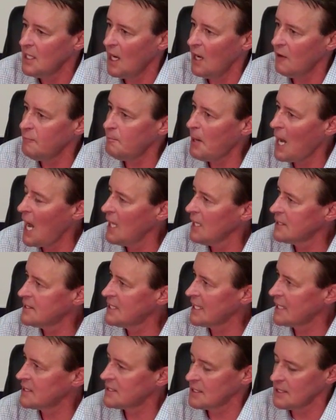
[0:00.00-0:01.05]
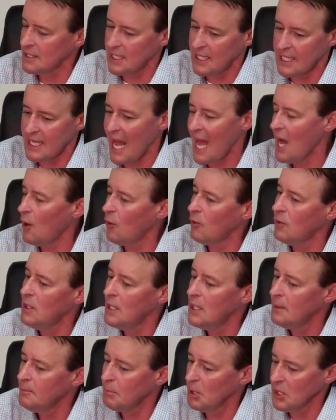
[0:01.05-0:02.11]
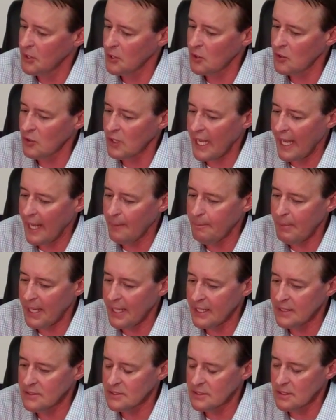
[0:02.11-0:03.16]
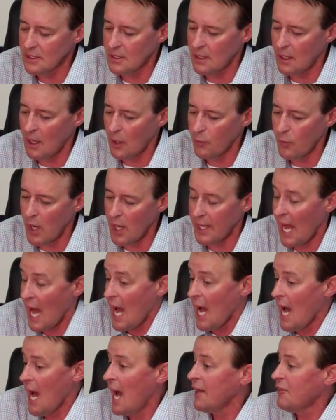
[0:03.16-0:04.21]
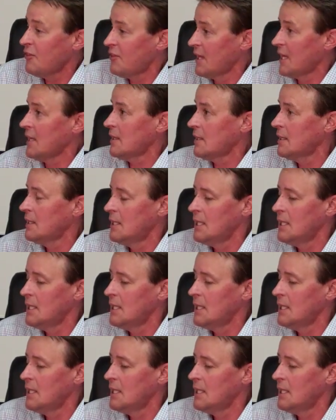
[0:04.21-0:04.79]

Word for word: of politics and, and how political campaigns uh, are run. I, I think,